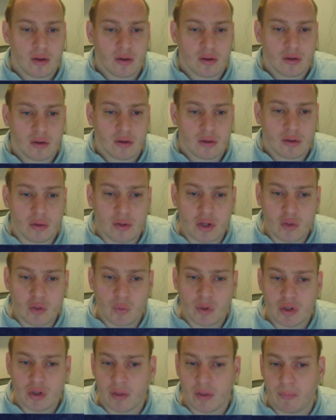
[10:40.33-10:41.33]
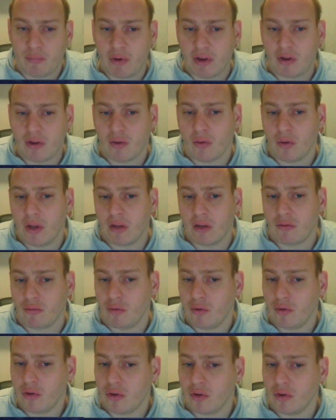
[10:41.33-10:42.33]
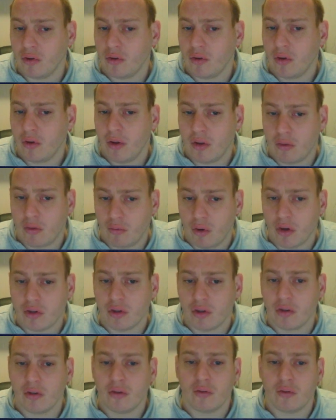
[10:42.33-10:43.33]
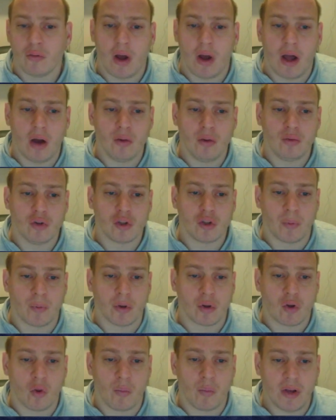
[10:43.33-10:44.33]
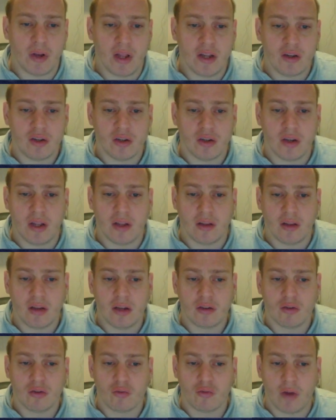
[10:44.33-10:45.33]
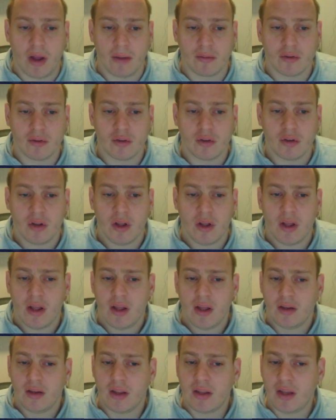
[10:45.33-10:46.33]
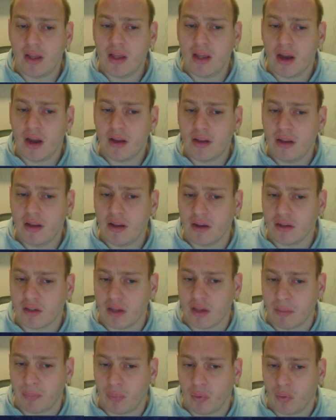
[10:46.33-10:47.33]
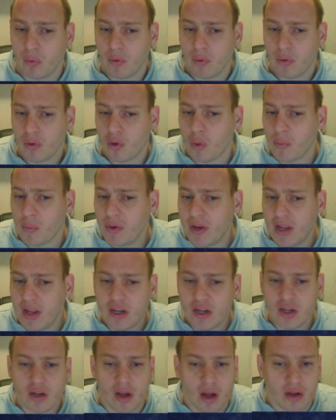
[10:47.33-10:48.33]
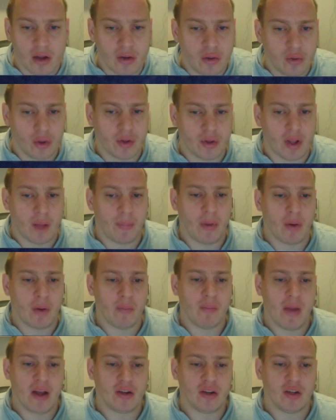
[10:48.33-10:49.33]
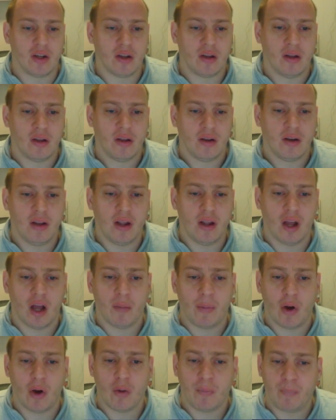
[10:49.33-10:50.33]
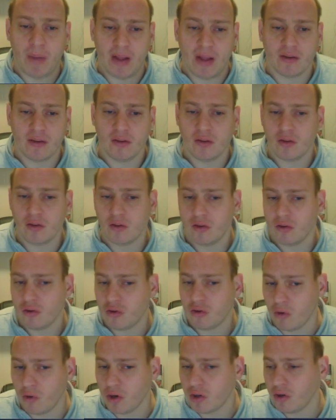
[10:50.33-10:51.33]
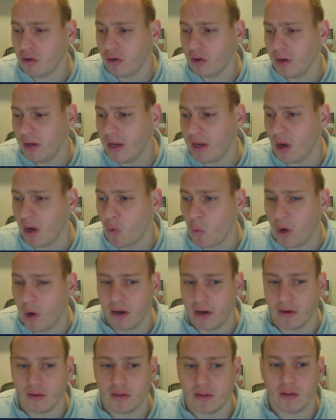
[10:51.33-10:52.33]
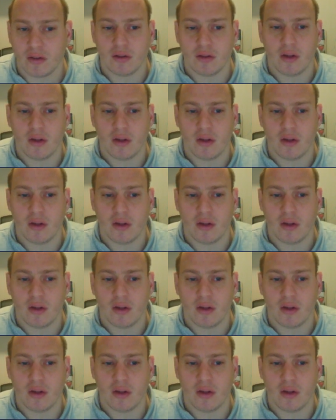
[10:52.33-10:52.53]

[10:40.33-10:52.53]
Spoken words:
So this was the practical introduction to how to spot combination international drafts. The key idea is simple. Combinations are not about magic. They are about patterns, structure, and awareness.